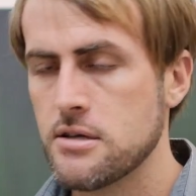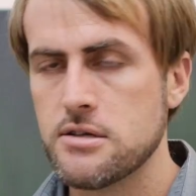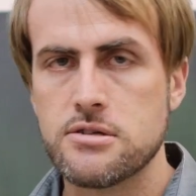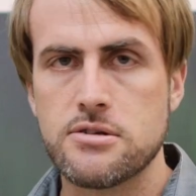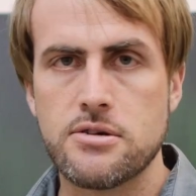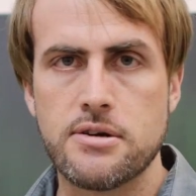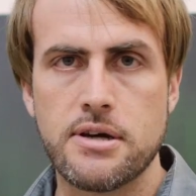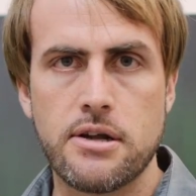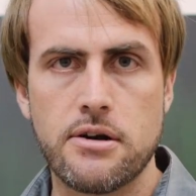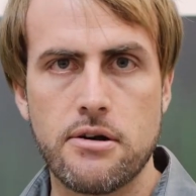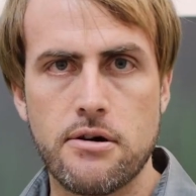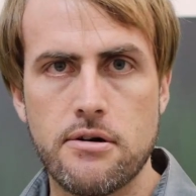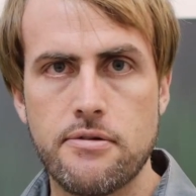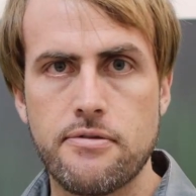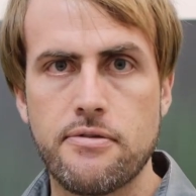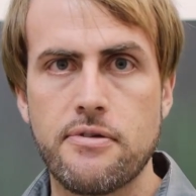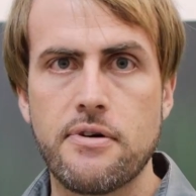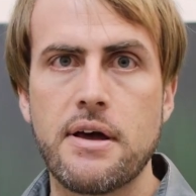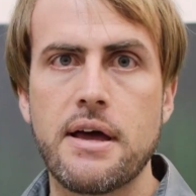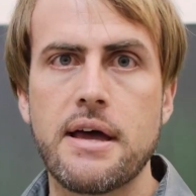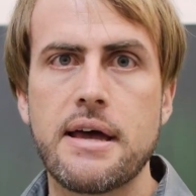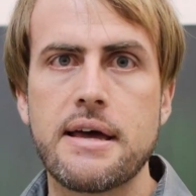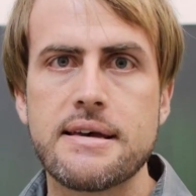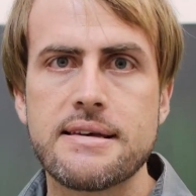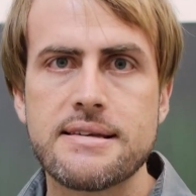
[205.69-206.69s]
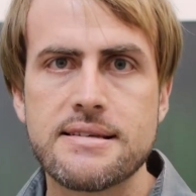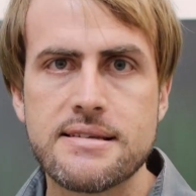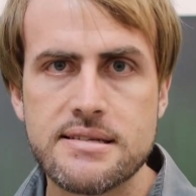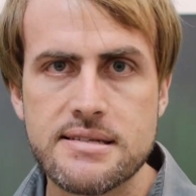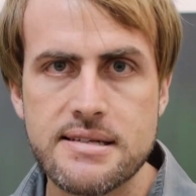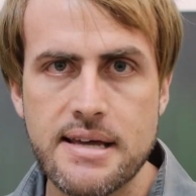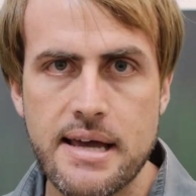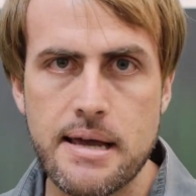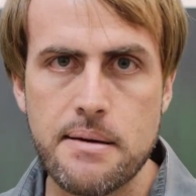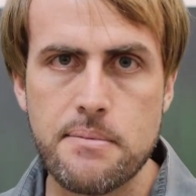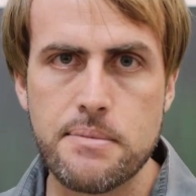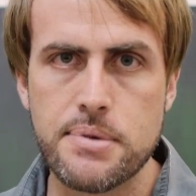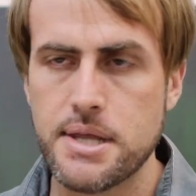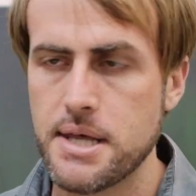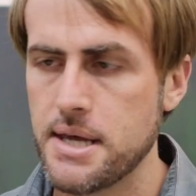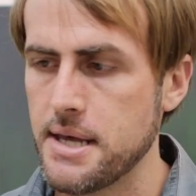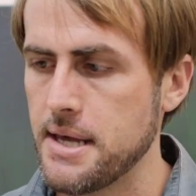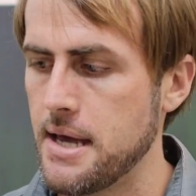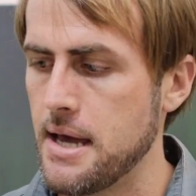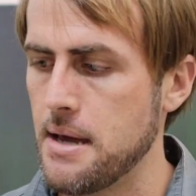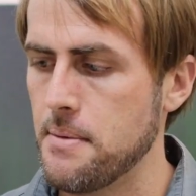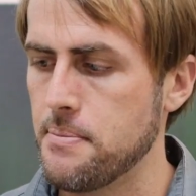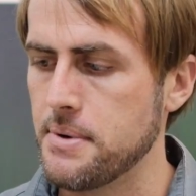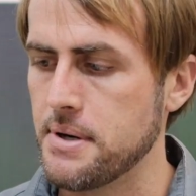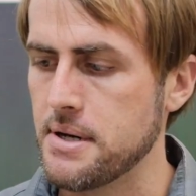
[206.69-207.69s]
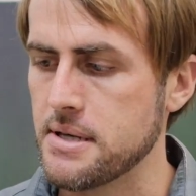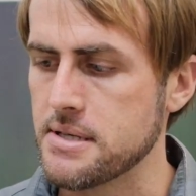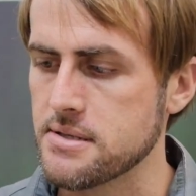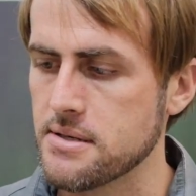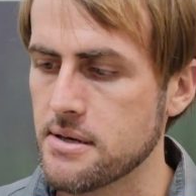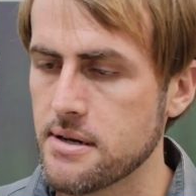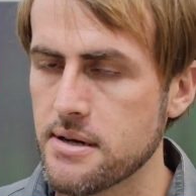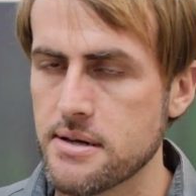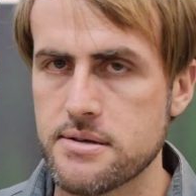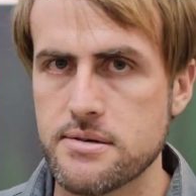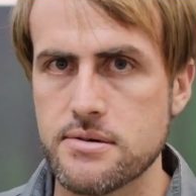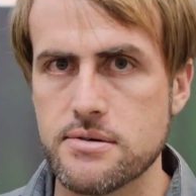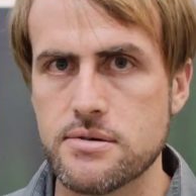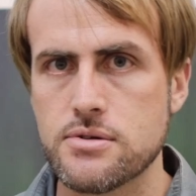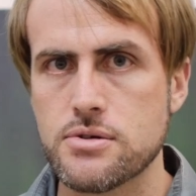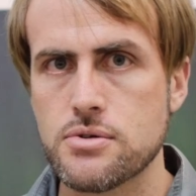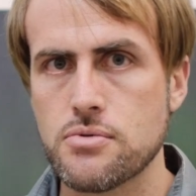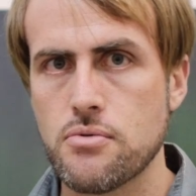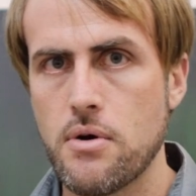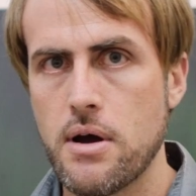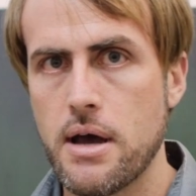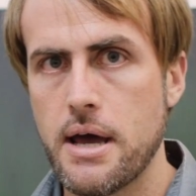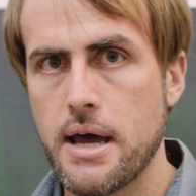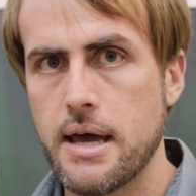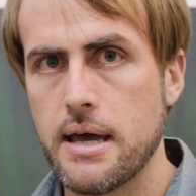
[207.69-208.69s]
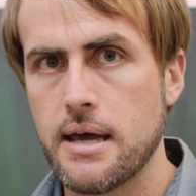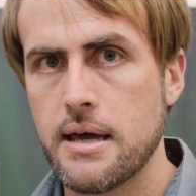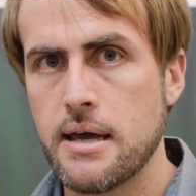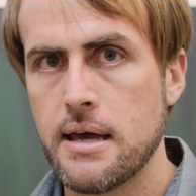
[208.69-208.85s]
Took it off, same thing happened. It started to sway.